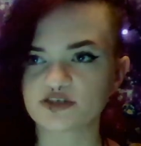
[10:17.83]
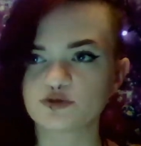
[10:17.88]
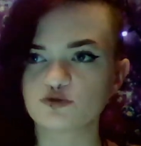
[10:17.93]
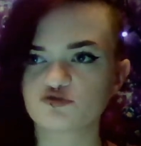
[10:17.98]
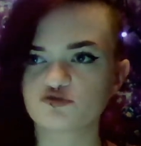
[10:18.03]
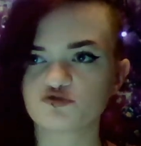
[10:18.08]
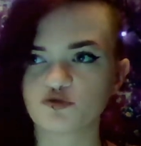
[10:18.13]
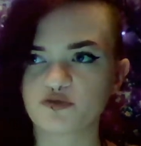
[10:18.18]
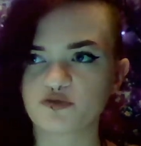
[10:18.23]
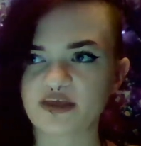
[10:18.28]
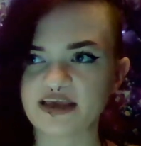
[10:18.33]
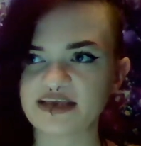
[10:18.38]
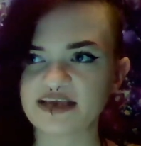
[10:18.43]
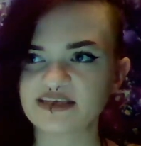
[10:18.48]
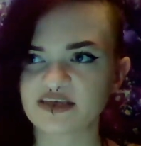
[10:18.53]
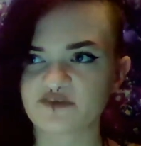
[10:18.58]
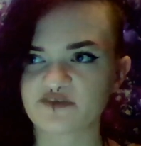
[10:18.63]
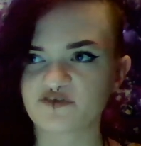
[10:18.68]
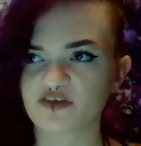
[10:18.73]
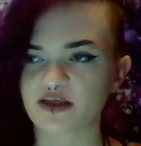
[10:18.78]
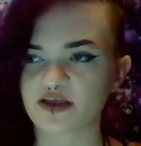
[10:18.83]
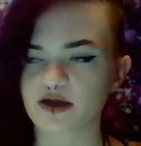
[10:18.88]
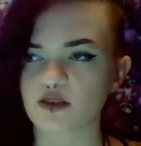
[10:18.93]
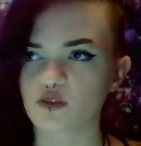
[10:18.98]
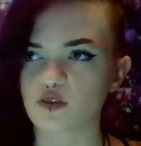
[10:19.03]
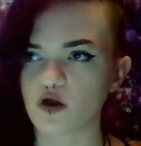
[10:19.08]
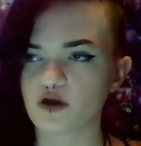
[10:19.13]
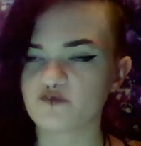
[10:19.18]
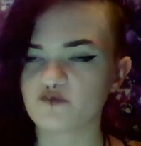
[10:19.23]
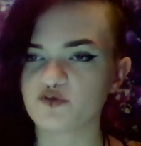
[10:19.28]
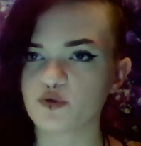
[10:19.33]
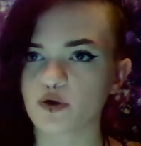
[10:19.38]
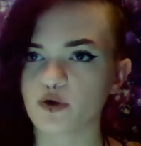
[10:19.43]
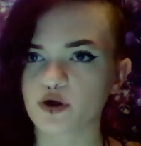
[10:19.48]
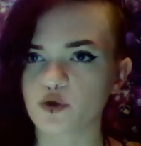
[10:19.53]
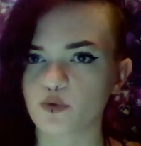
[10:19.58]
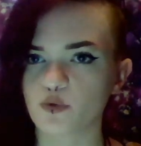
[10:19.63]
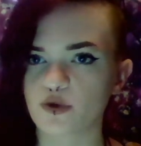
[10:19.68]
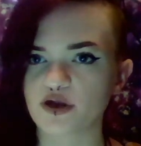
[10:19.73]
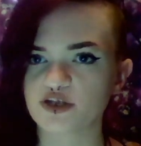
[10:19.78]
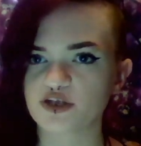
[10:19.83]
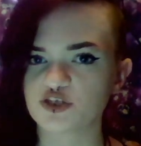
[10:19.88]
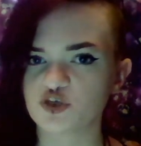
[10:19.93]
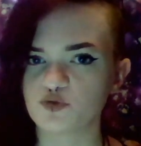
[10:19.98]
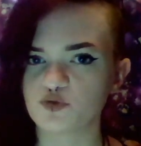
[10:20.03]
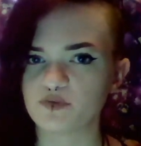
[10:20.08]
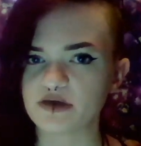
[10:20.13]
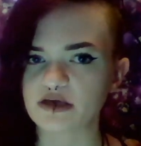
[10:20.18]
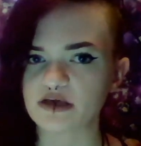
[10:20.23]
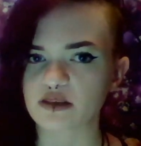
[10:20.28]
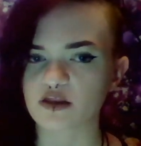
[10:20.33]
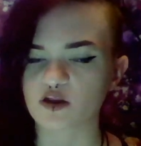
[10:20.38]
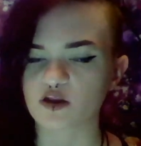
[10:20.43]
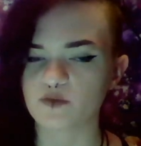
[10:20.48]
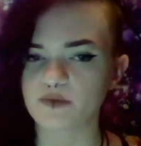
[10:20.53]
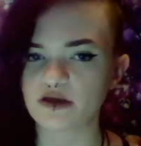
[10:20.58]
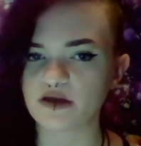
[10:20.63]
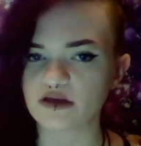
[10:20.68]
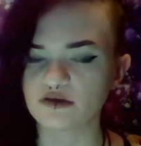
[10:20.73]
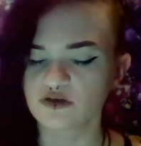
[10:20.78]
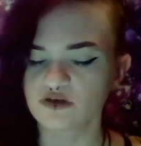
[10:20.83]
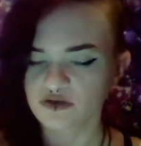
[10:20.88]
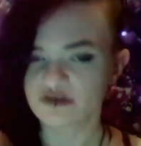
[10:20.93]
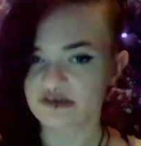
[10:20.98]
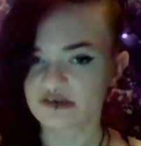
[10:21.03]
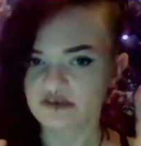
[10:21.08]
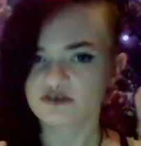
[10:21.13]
this new truth is, I feel like a lot of you are going to be a little bit